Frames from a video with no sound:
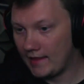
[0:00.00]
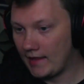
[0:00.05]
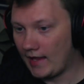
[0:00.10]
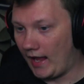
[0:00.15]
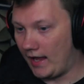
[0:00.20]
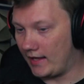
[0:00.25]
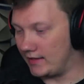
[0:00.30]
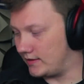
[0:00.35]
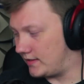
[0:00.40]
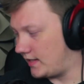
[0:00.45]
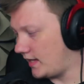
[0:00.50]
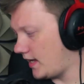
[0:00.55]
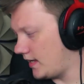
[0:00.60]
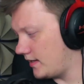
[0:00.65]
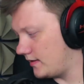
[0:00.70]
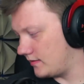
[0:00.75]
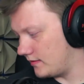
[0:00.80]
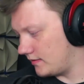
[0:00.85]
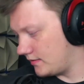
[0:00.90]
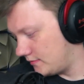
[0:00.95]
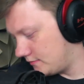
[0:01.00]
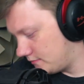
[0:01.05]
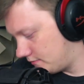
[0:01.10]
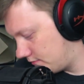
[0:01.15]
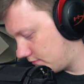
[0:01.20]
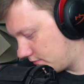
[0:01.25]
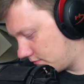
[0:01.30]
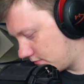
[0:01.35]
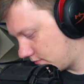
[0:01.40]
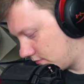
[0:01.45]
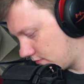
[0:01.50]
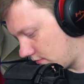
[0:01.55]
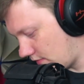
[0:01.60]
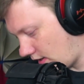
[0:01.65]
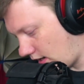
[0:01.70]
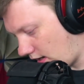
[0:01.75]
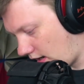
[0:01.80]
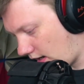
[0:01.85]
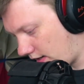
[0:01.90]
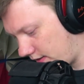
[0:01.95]
And then
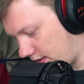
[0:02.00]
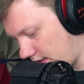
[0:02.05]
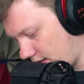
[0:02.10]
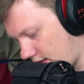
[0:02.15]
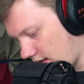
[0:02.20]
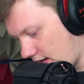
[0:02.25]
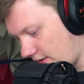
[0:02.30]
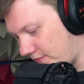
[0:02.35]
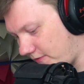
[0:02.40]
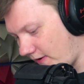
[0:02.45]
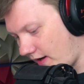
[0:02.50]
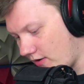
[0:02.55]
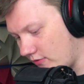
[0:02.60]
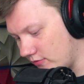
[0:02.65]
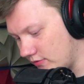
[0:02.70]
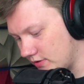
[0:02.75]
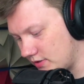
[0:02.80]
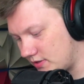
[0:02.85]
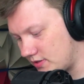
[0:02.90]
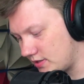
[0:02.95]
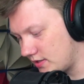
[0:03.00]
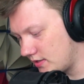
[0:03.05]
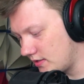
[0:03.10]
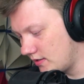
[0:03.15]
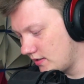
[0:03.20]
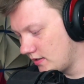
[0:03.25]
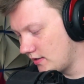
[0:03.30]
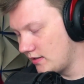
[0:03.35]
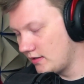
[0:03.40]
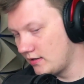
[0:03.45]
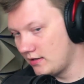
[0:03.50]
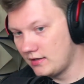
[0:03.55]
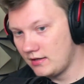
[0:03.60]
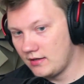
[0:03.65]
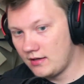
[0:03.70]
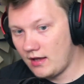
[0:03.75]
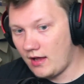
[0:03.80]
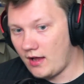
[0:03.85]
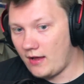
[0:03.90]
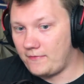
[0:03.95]
I think I found
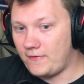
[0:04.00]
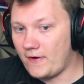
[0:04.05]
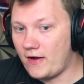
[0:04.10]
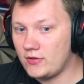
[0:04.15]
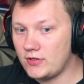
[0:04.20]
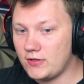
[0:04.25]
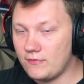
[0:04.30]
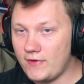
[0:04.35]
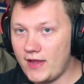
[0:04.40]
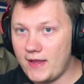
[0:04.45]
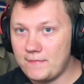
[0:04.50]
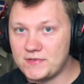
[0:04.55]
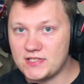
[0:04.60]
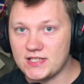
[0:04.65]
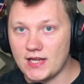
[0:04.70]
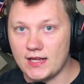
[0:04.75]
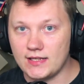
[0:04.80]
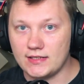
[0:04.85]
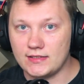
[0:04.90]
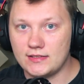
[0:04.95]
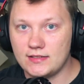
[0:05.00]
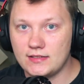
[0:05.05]
a website